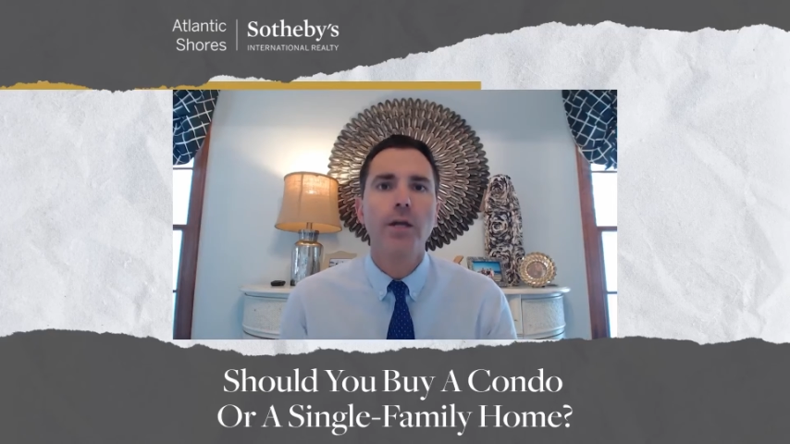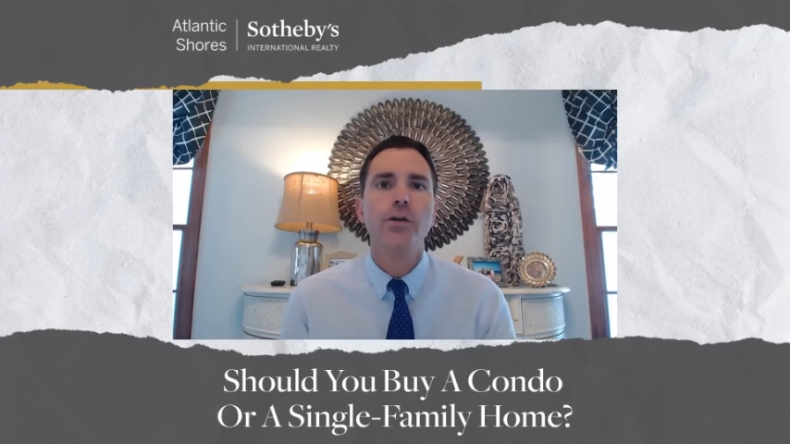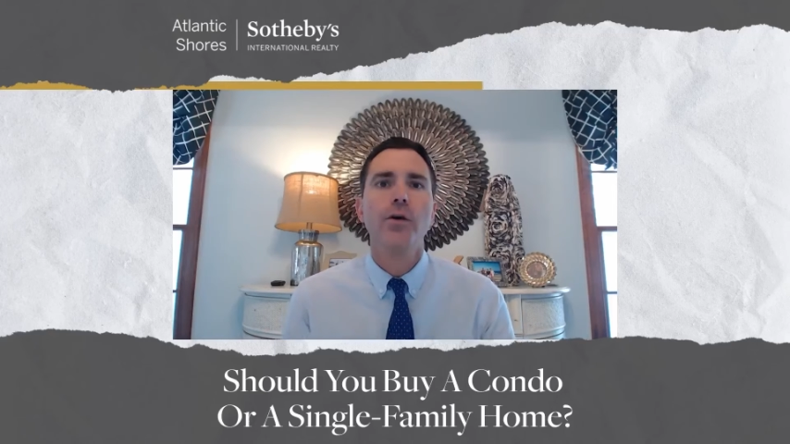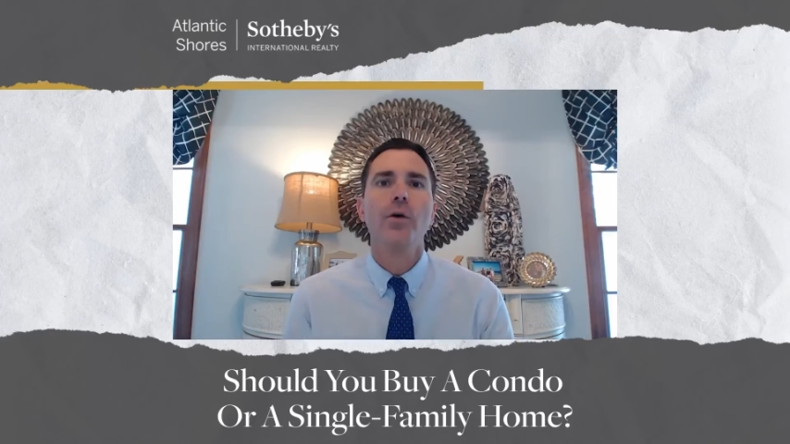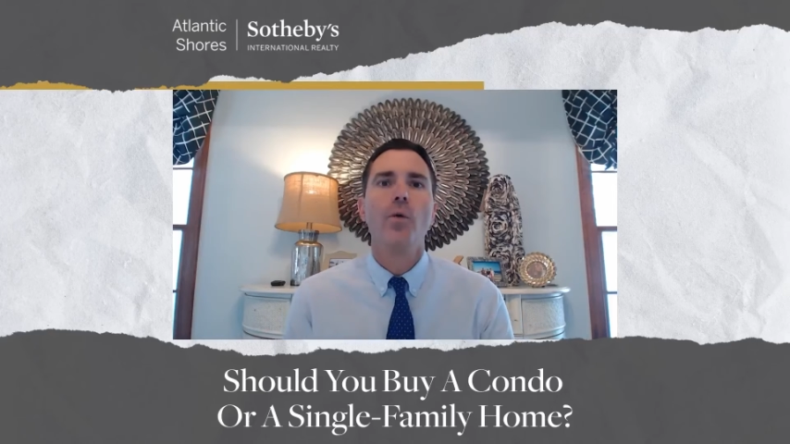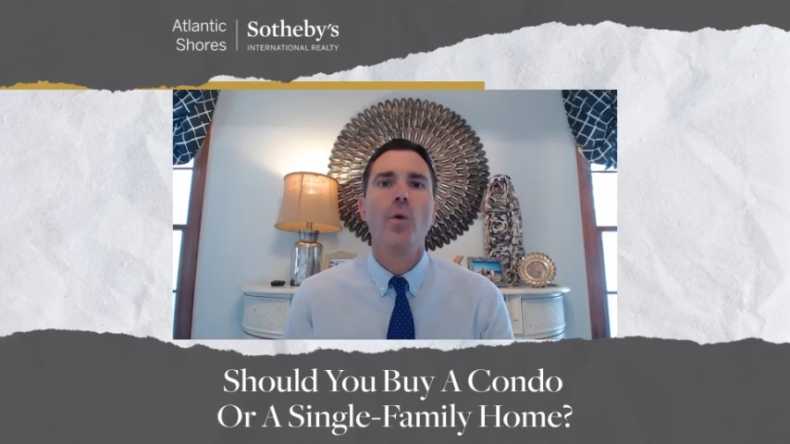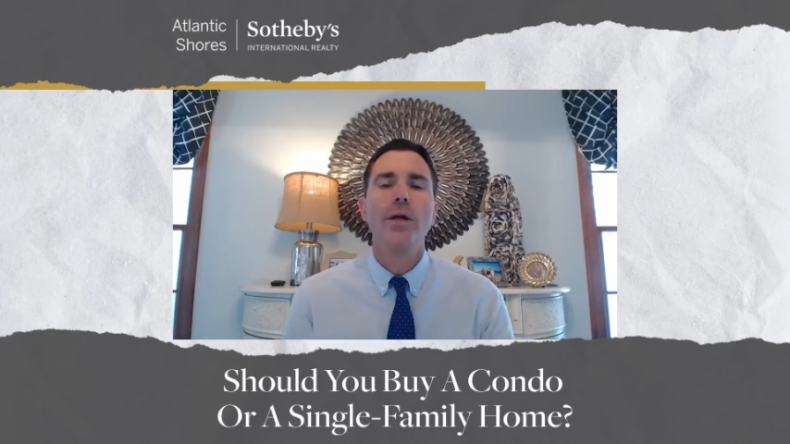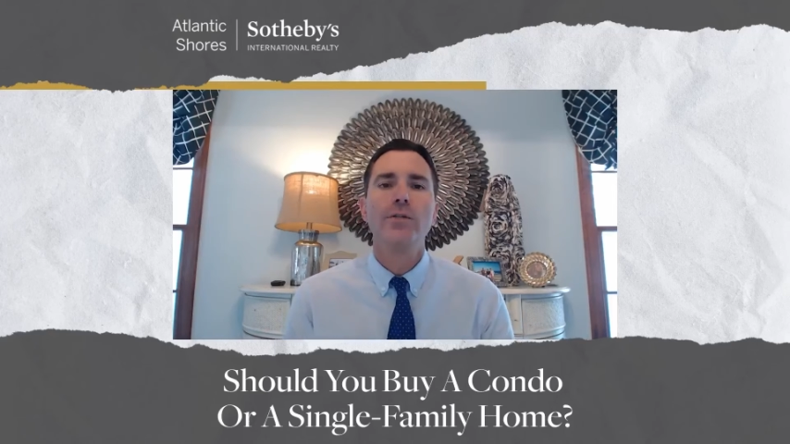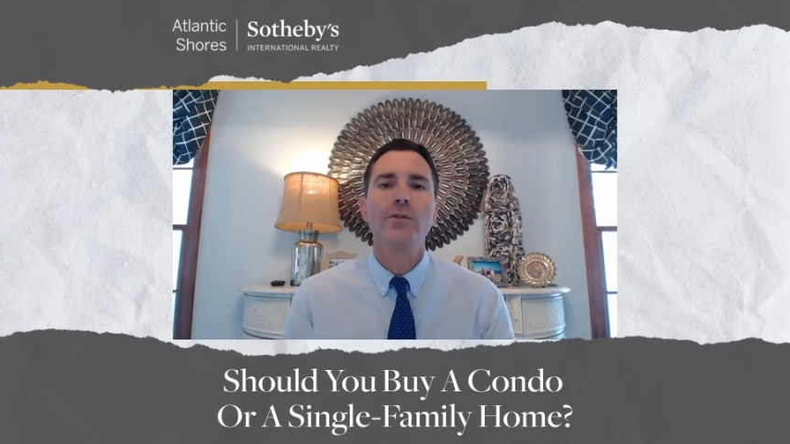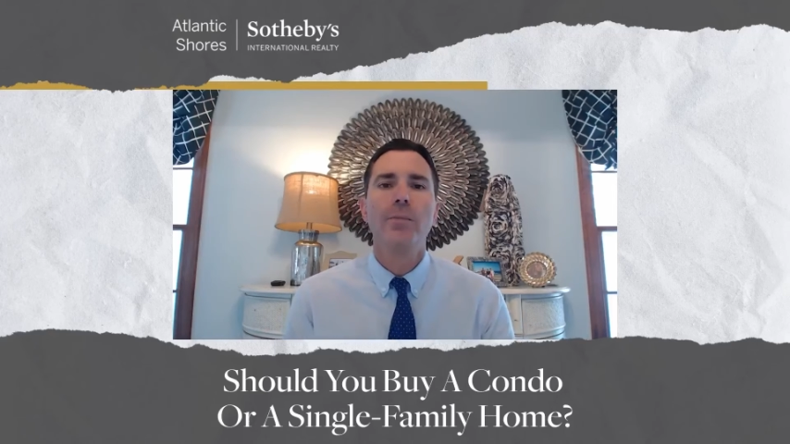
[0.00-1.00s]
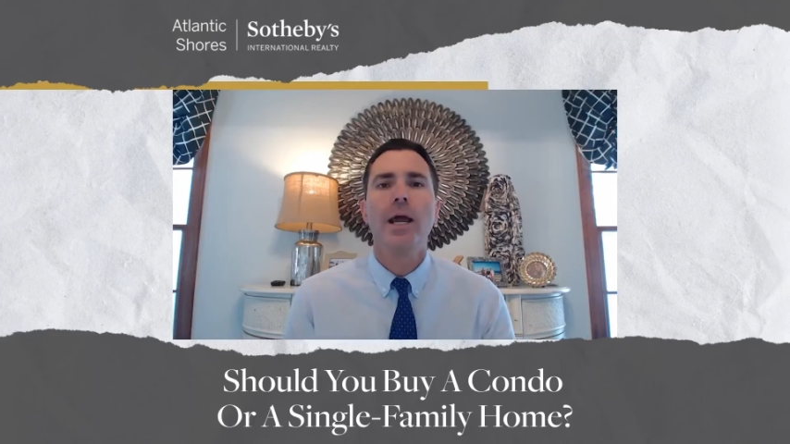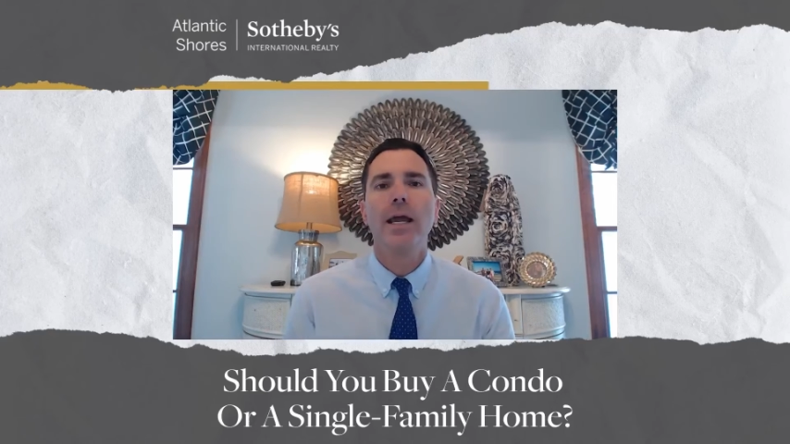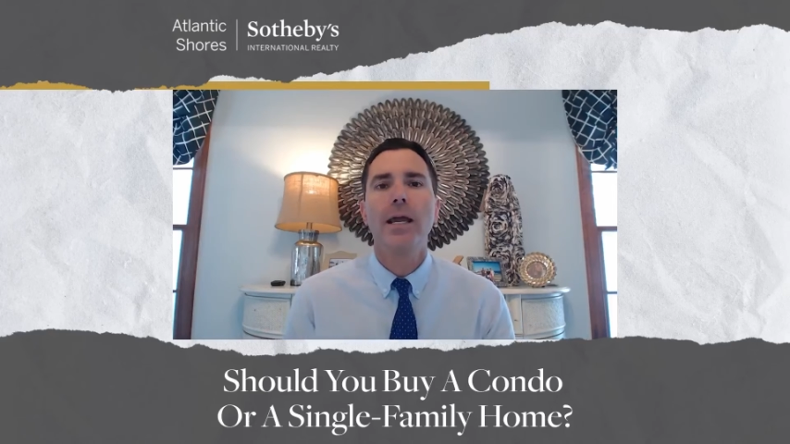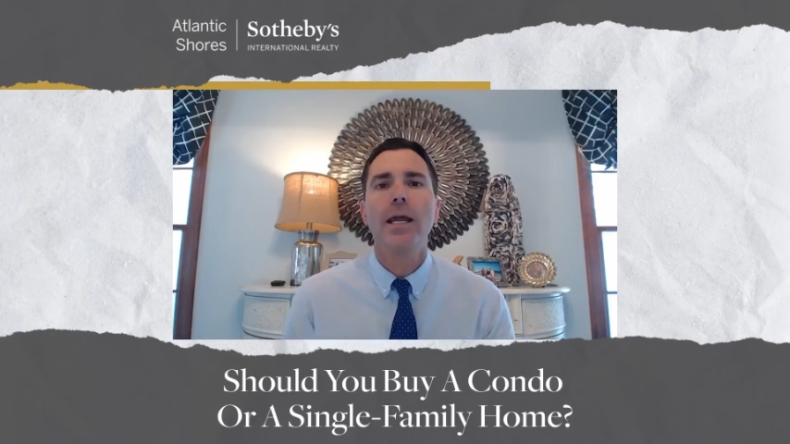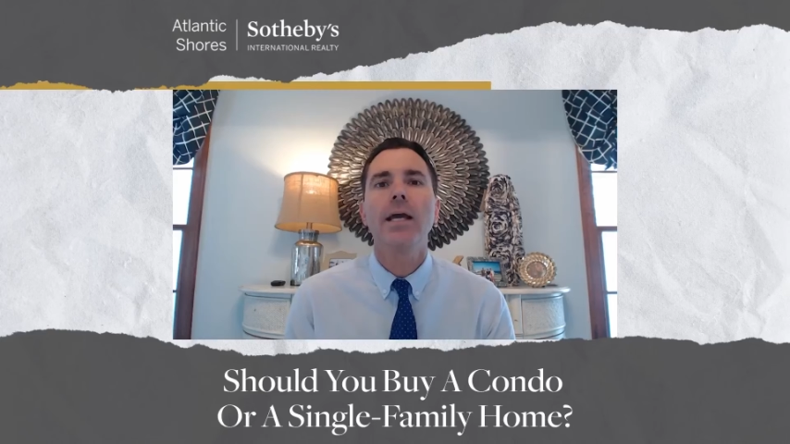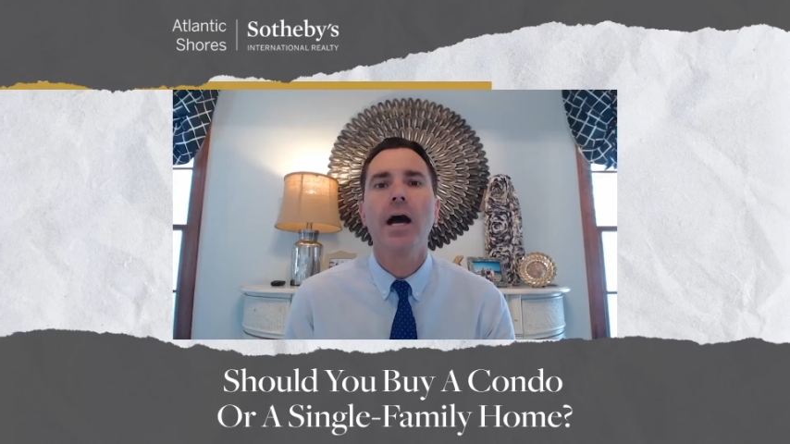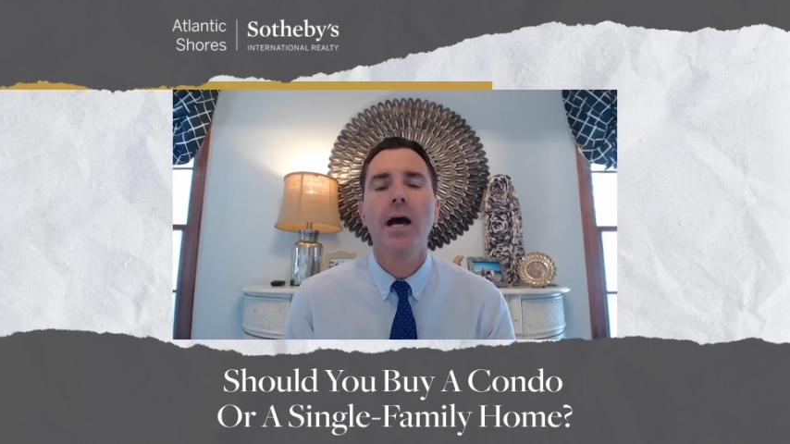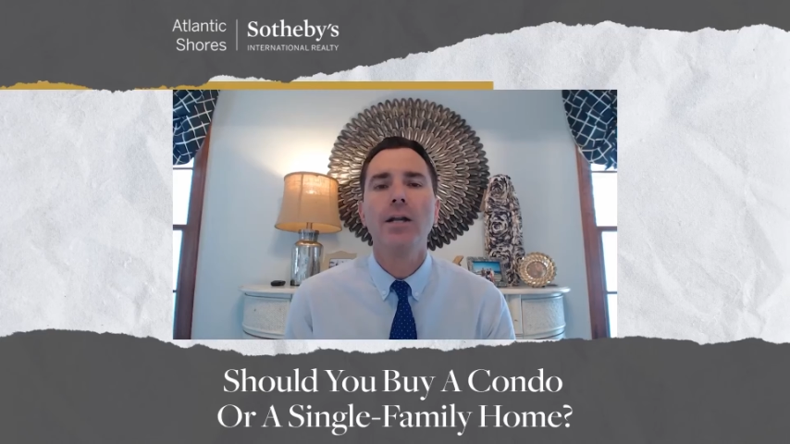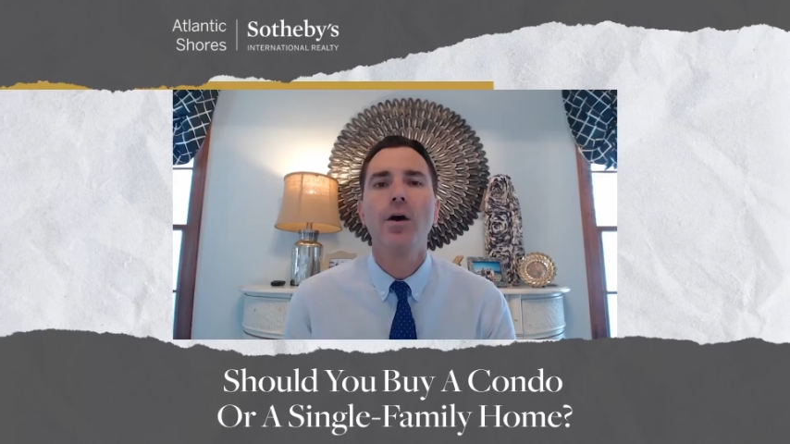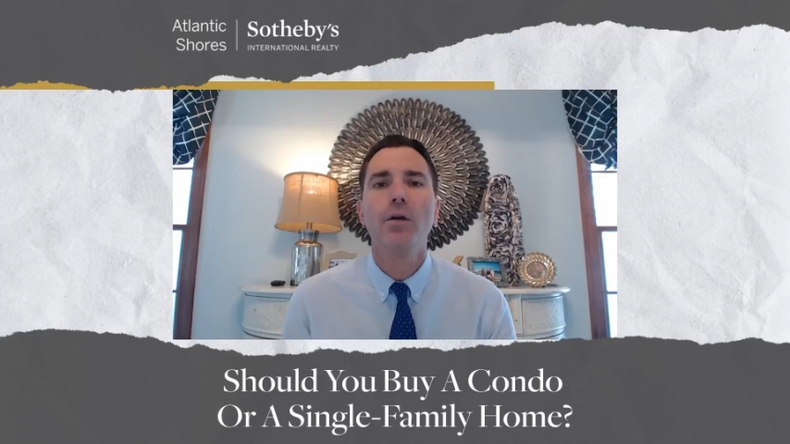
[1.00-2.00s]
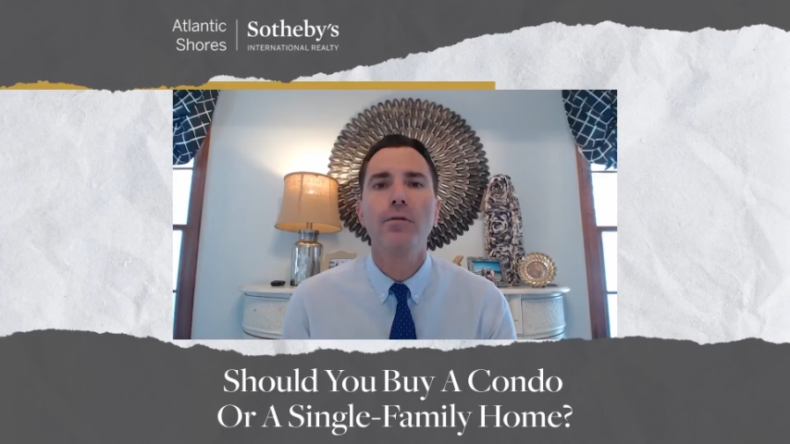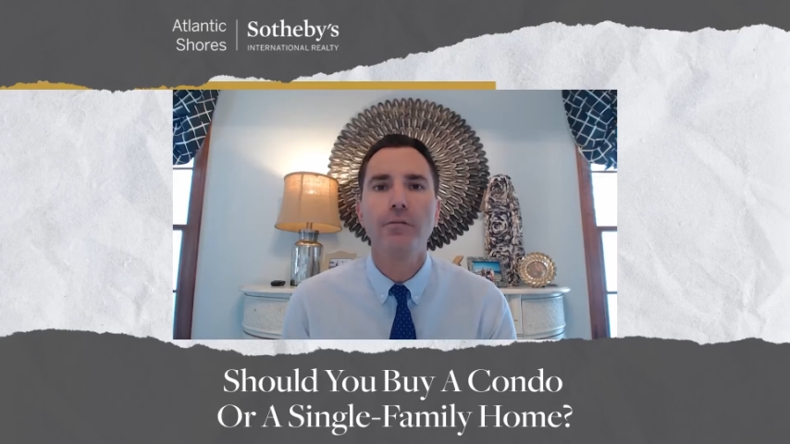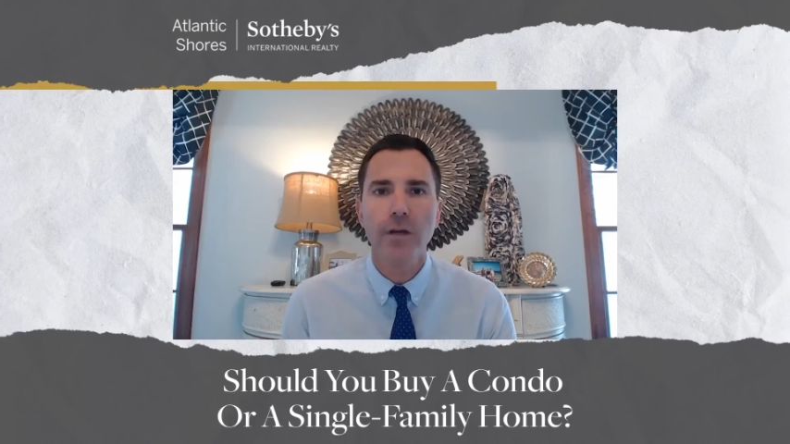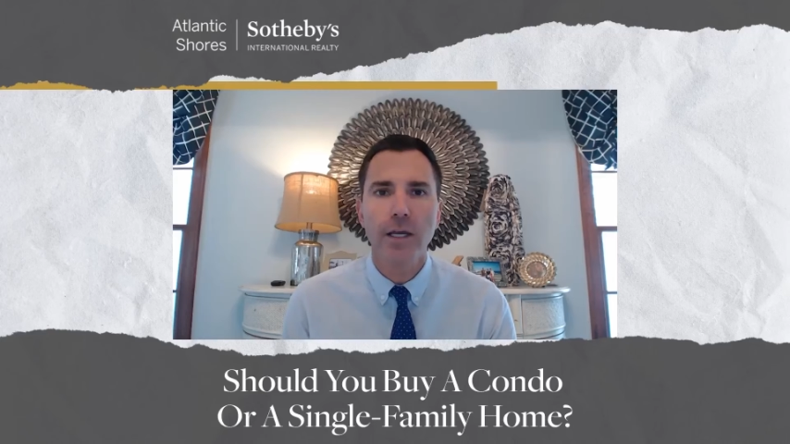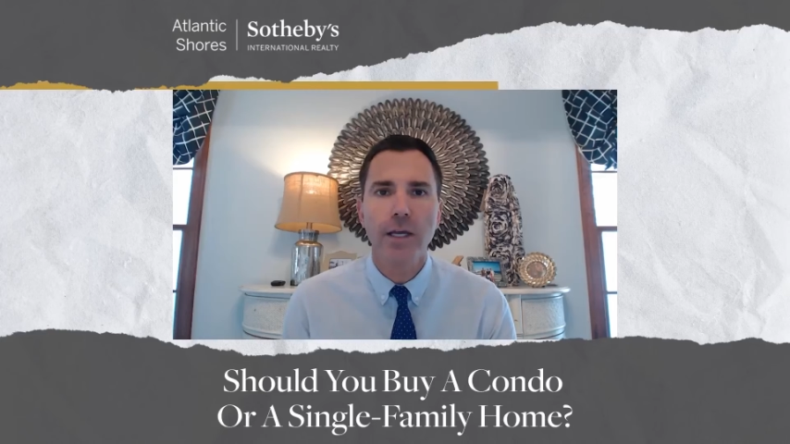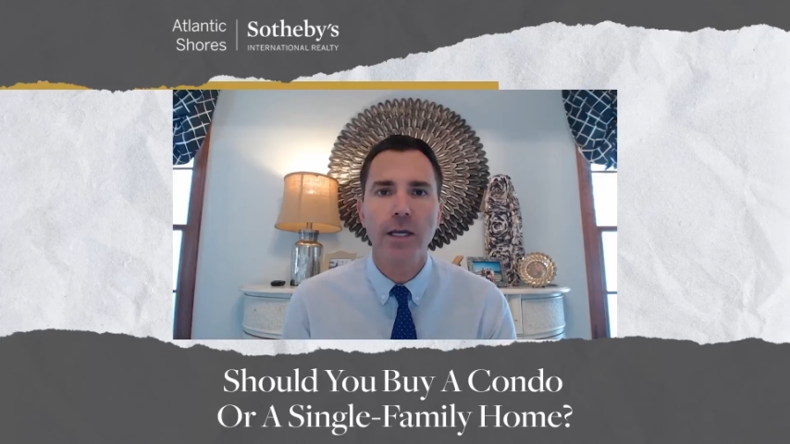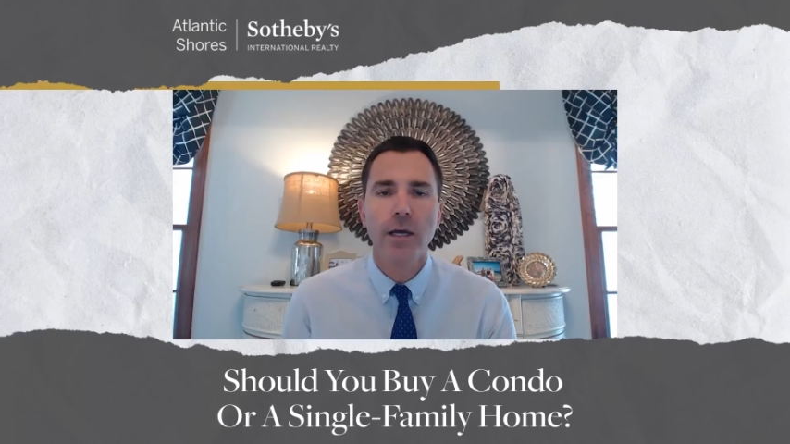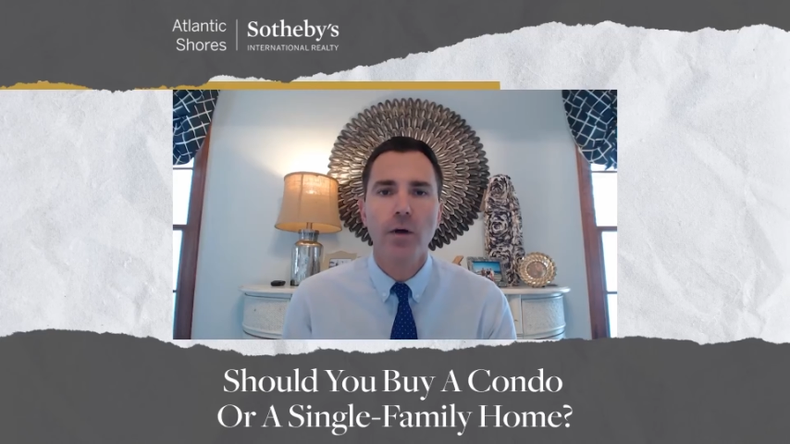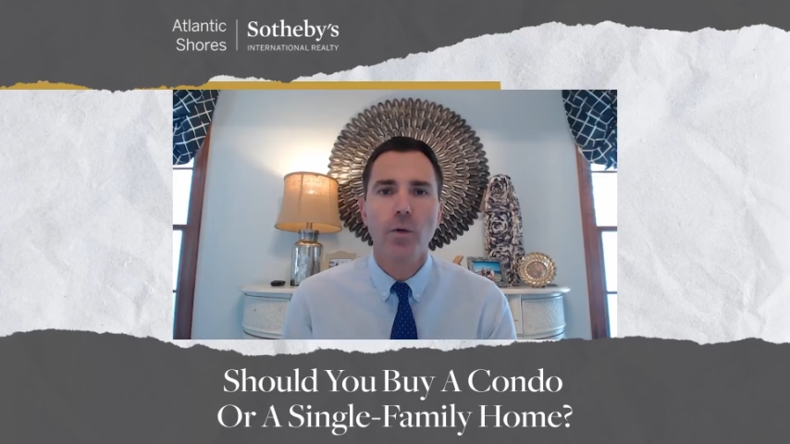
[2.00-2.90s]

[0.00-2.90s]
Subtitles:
you're going to pay a condo fee,